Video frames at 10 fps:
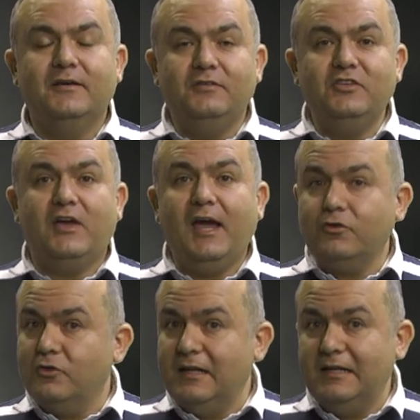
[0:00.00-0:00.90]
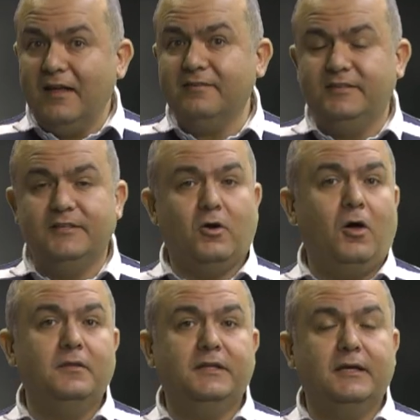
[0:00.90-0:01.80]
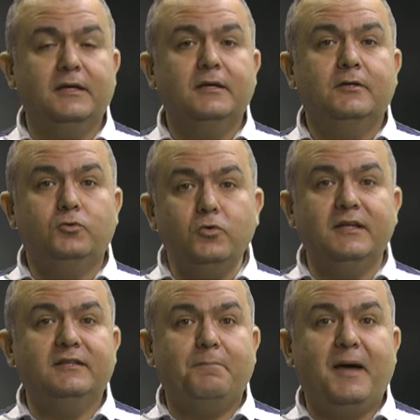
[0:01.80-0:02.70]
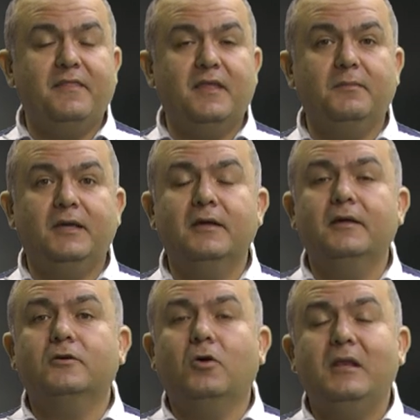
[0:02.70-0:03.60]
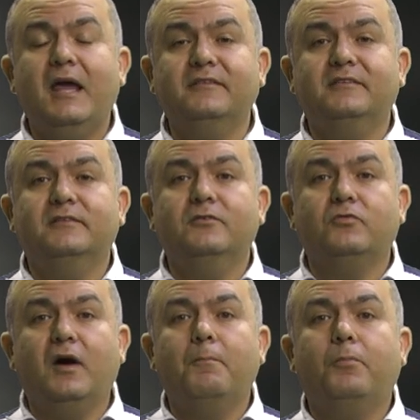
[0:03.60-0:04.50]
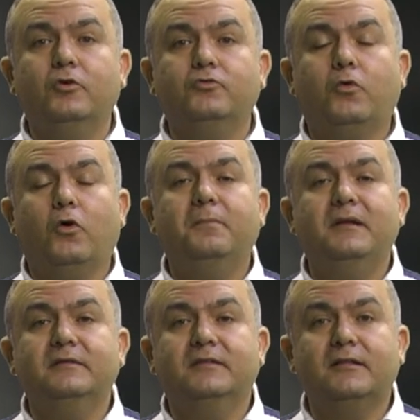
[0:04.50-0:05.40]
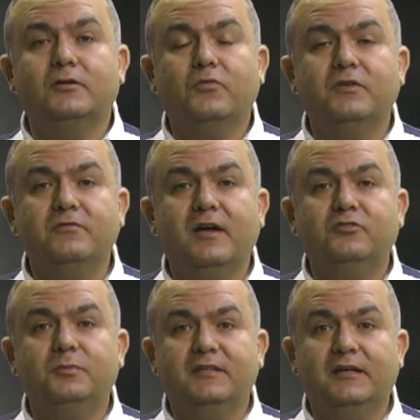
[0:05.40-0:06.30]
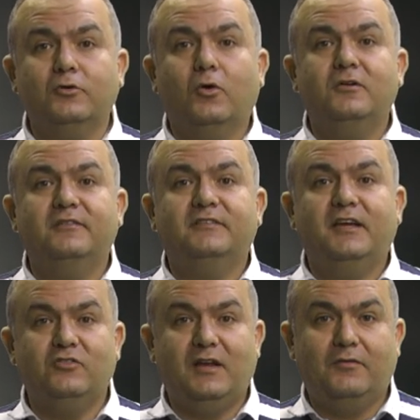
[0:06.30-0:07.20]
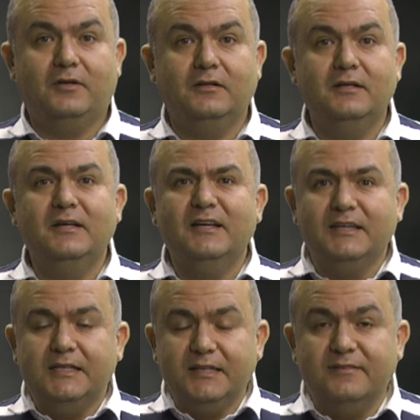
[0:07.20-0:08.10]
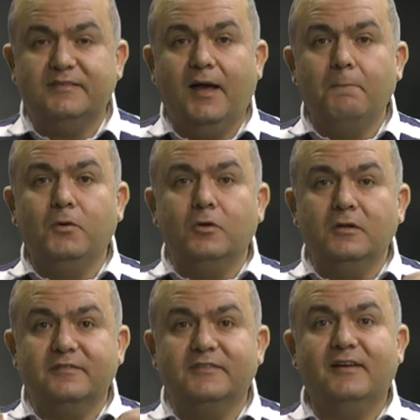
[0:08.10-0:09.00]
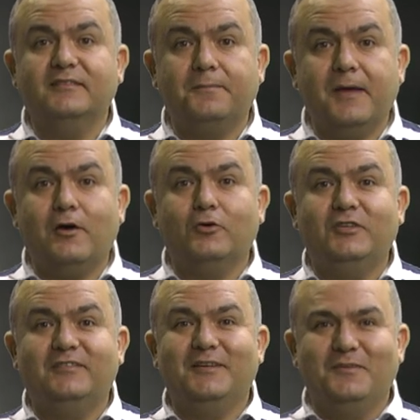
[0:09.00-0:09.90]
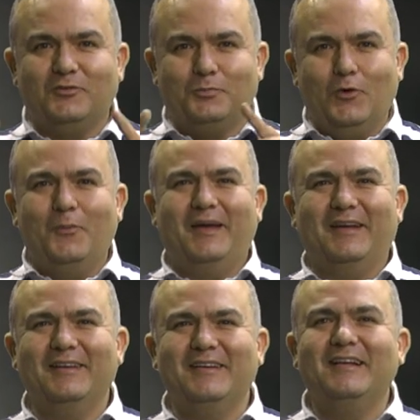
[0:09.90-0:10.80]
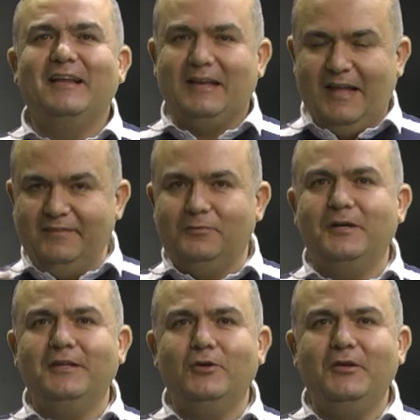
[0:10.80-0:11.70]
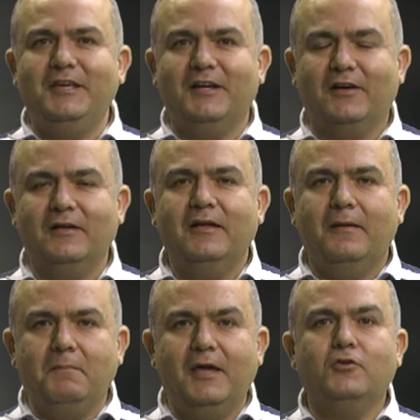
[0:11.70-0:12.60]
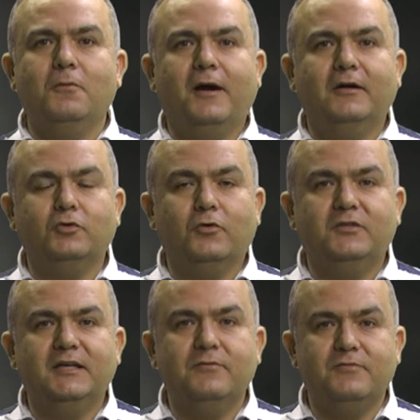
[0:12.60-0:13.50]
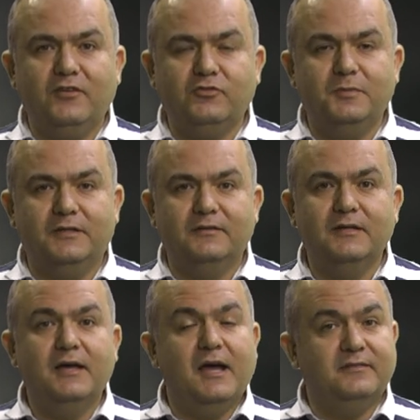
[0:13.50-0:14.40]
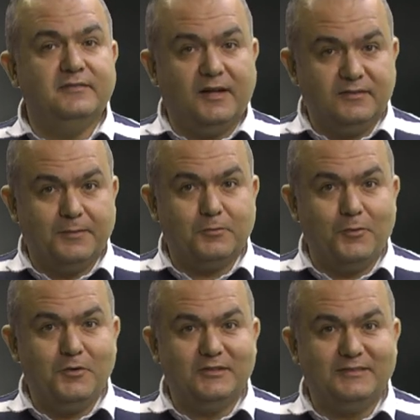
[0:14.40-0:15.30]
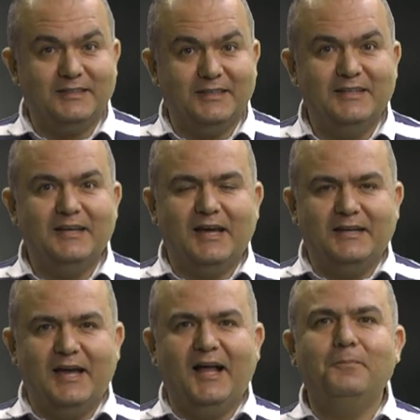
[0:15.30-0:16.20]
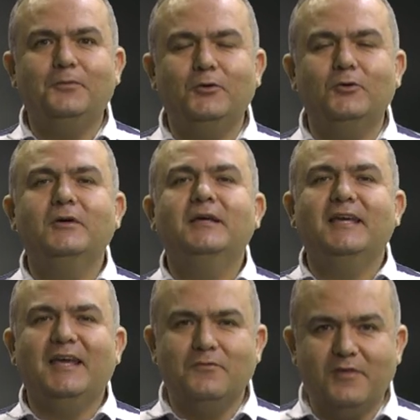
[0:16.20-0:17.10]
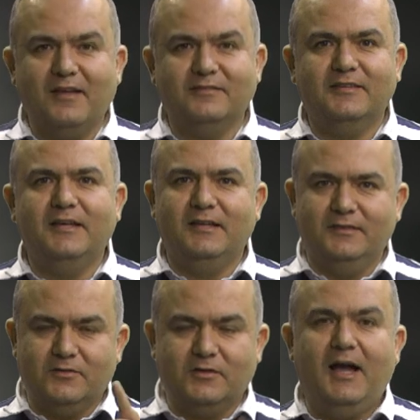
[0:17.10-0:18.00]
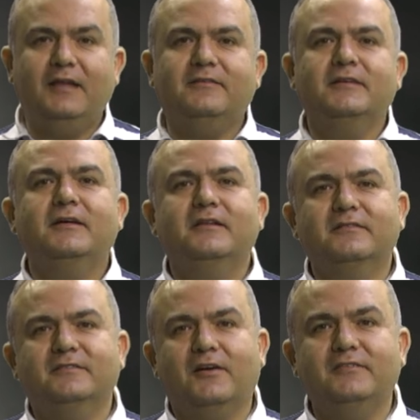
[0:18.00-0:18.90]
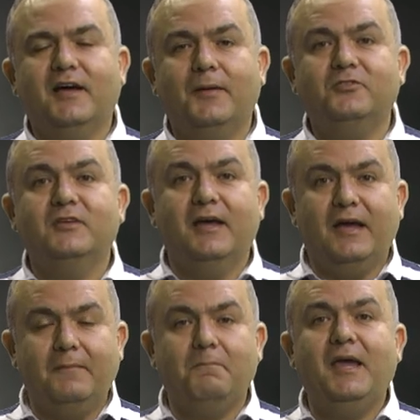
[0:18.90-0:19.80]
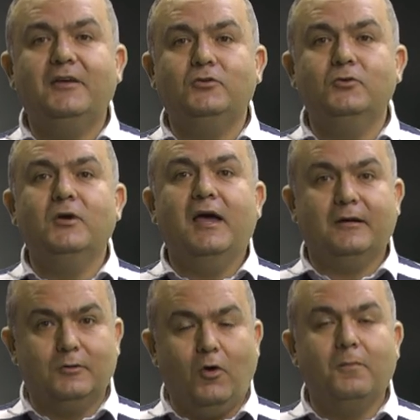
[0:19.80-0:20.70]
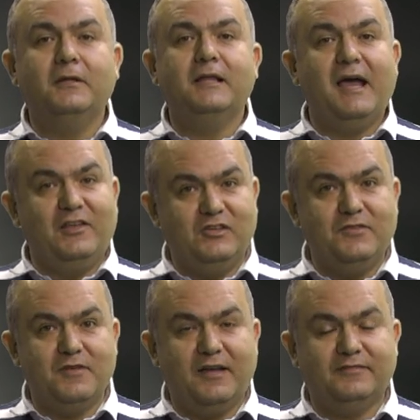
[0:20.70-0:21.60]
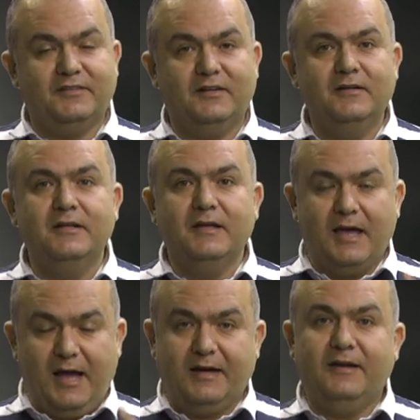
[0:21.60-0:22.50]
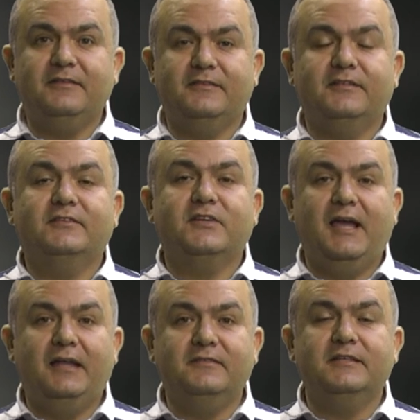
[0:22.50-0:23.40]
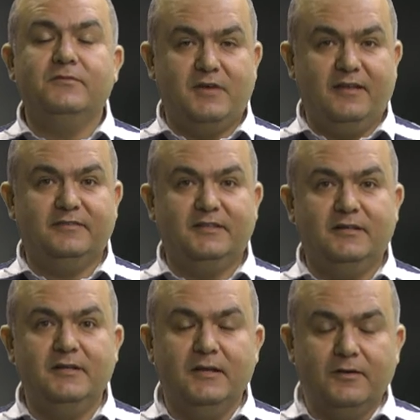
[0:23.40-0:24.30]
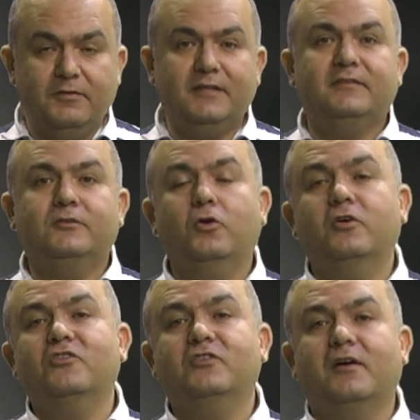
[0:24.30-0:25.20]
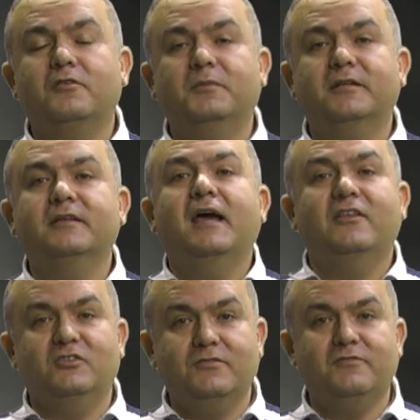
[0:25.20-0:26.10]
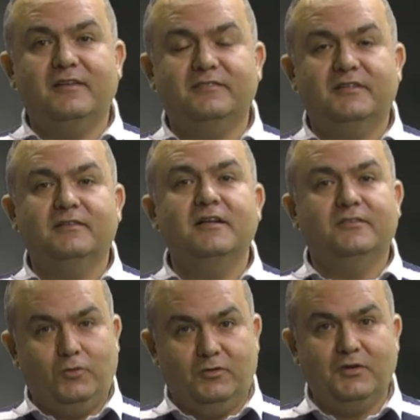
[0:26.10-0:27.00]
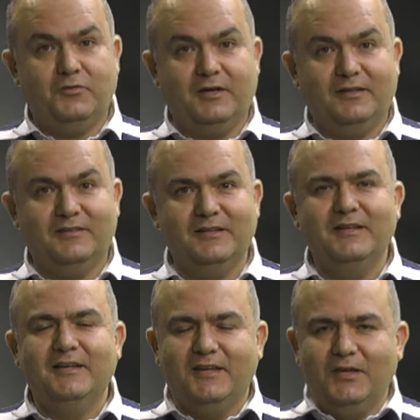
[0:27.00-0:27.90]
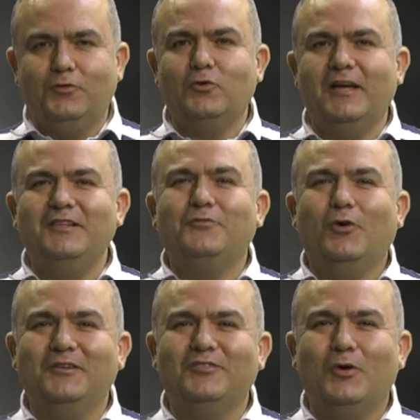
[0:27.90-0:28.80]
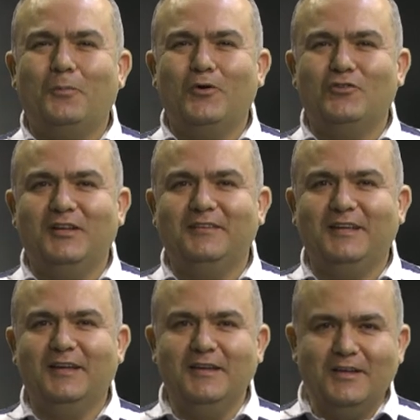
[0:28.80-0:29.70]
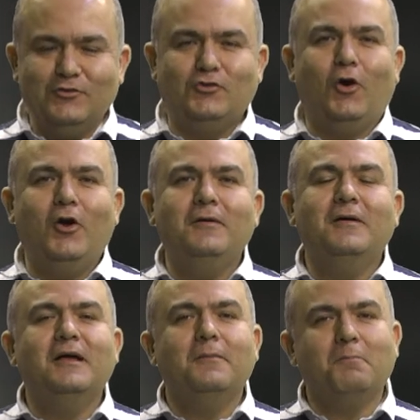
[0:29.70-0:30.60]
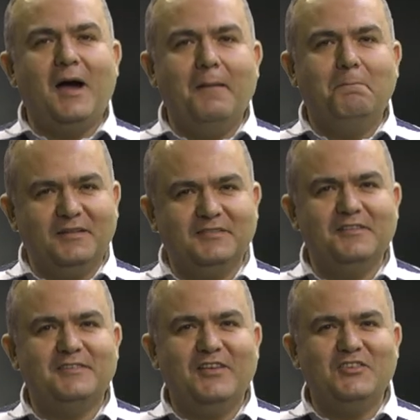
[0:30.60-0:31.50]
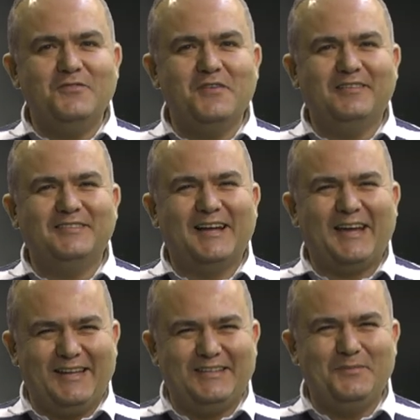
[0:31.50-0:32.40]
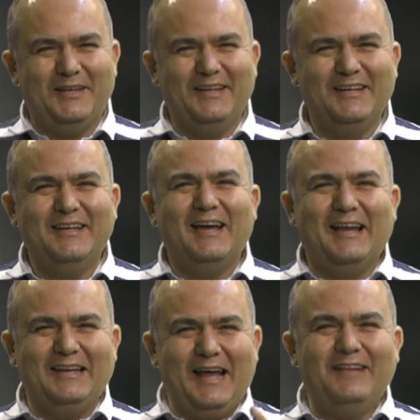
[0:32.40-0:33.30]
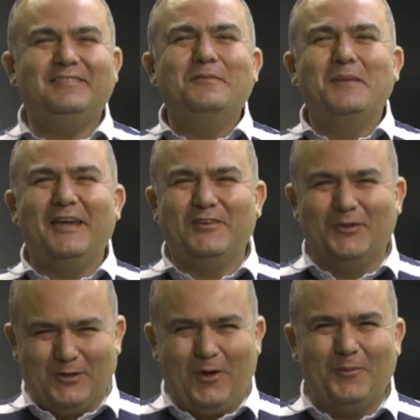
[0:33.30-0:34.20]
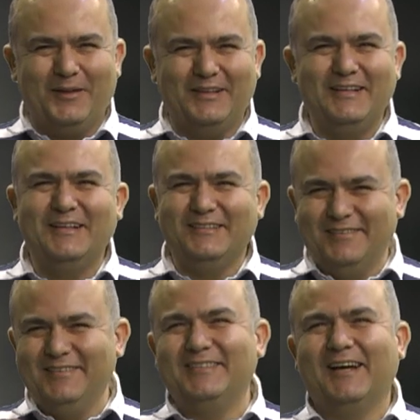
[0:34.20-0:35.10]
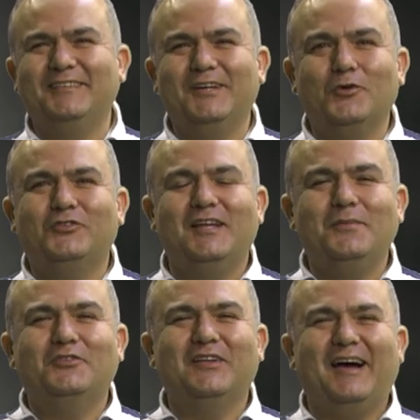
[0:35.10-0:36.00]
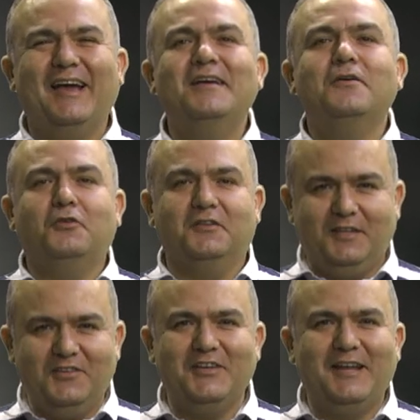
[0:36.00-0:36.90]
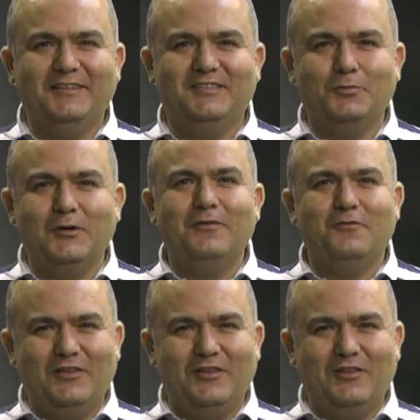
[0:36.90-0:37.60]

which actually last year only, during the pandemic, collected $1.4 billion of investment at early stage level. Istanbul startup ecosystem is booming. Let's bring you here, make you part of the investment and startup community, and help you invest in the right startups and make you a global angel investor accredited trained investor with the Turkish government and an investor certificate. If you're ready for this opportunity, join my Business Angel Investor Academy and let's make you global. This is Dr. Yavuz Selim Silay, physician, entrepreneur, and